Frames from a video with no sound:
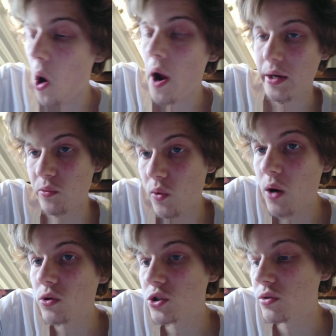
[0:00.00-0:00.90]
I can
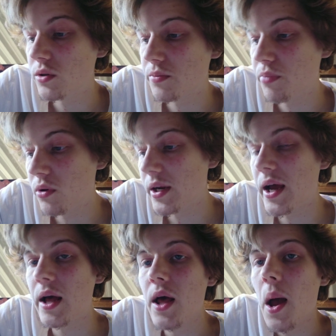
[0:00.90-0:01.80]
weld to it, pull it
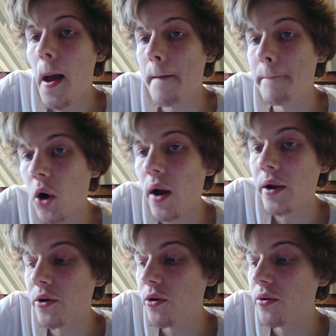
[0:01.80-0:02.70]
out, and buy a
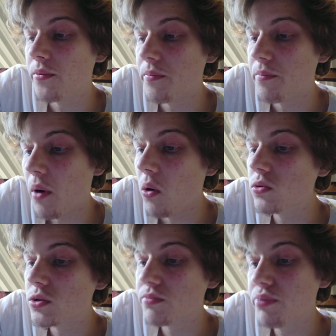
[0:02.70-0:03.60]
new
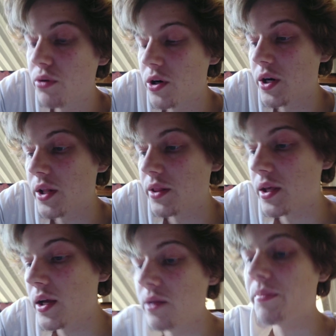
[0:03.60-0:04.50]
bolt, put it in
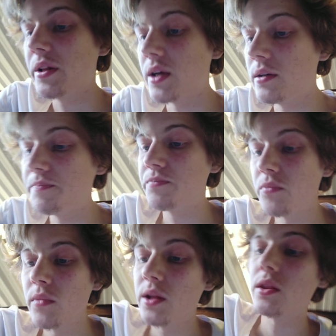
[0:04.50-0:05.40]
there, and it'll be done.
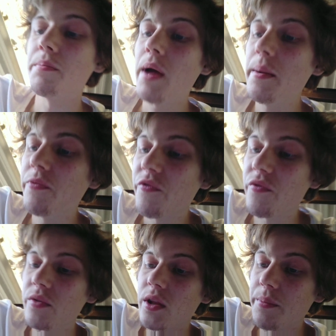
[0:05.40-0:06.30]
The
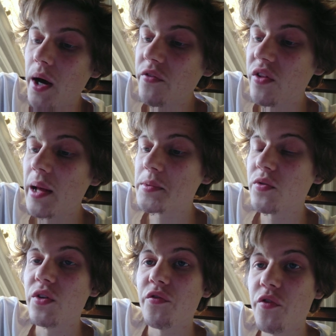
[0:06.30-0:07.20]
mud flaps for
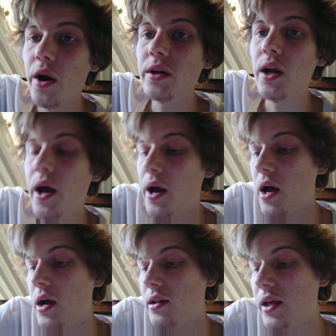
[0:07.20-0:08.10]
the front
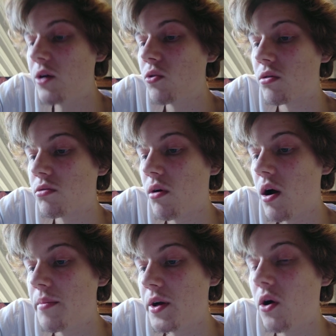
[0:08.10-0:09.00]
are a legal
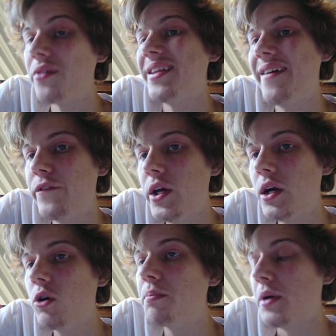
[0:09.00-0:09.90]
requirement on that
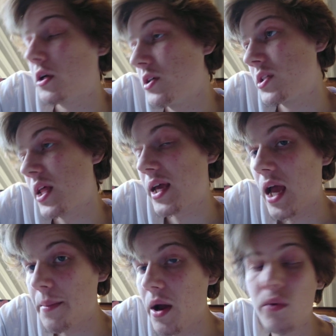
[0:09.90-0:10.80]
vehicle because they
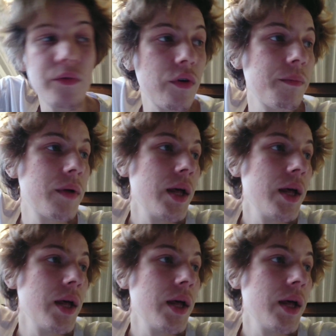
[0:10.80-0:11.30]
came out with them.